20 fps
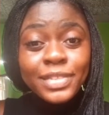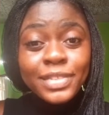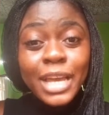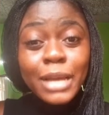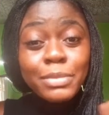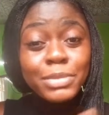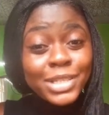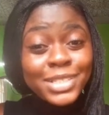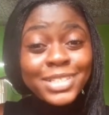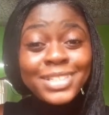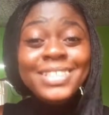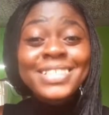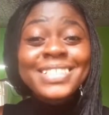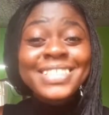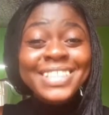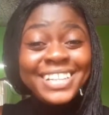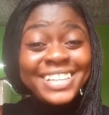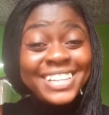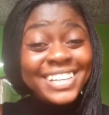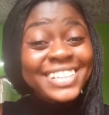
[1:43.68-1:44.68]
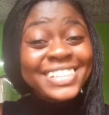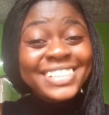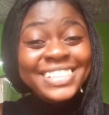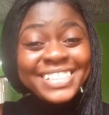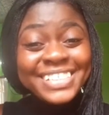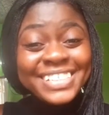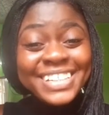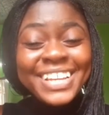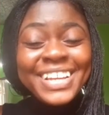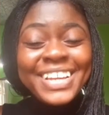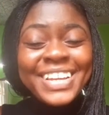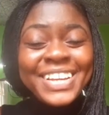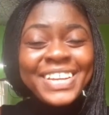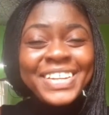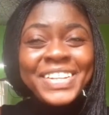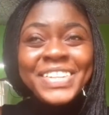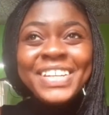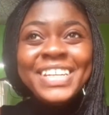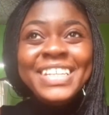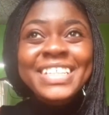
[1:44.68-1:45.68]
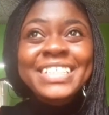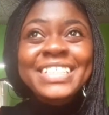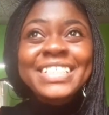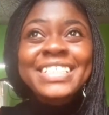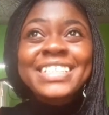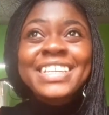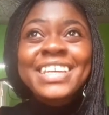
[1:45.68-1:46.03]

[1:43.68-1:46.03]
I'm just gonna say that, right?